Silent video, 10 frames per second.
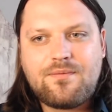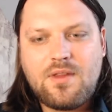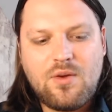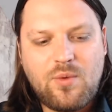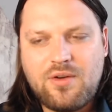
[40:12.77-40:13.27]

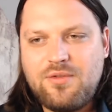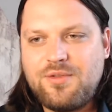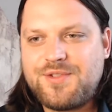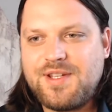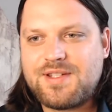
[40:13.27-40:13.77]

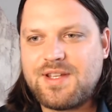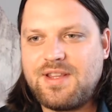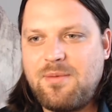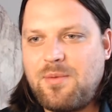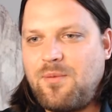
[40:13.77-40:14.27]
Rahul says
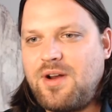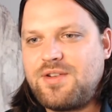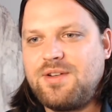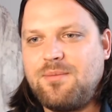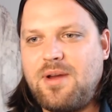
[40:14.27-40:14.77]
they've been
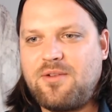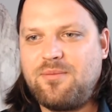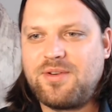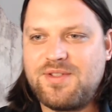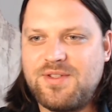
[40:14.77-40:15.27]
watching Michael
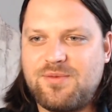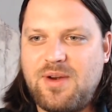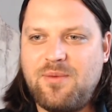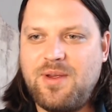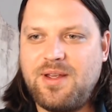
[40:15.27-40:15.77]
Brooks's
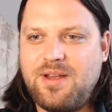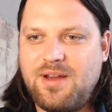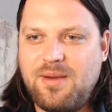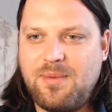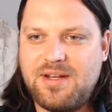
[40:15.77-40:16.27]
right-wing
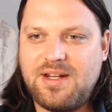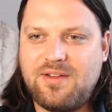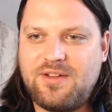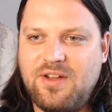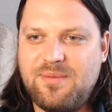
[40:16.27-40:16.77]

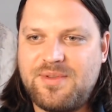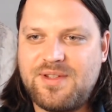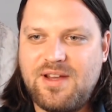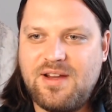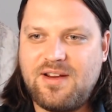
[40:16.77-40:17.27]
Mandela clips.
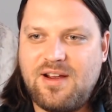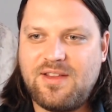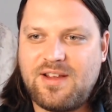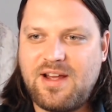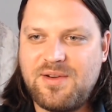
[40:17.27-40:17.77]
God,
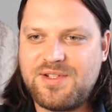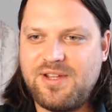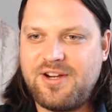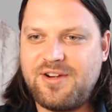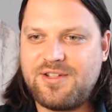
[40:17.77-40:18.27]
that guy was
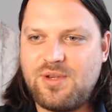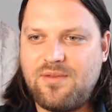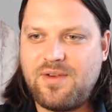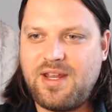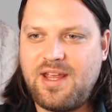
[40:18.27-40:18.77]
hilarious. Do you
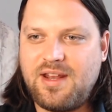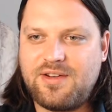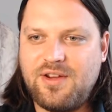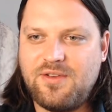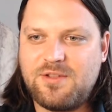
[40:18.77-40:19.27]
have any
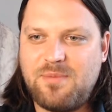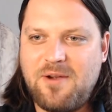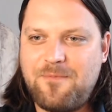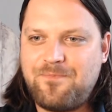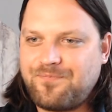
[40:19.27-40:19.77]
anecdotes
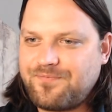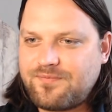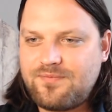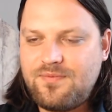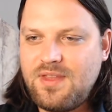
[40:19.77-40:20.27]
about
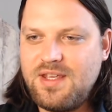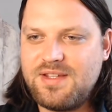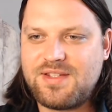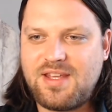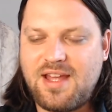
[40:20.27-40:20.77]

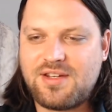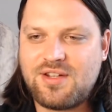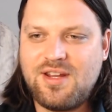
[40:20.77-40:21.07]
his sketch?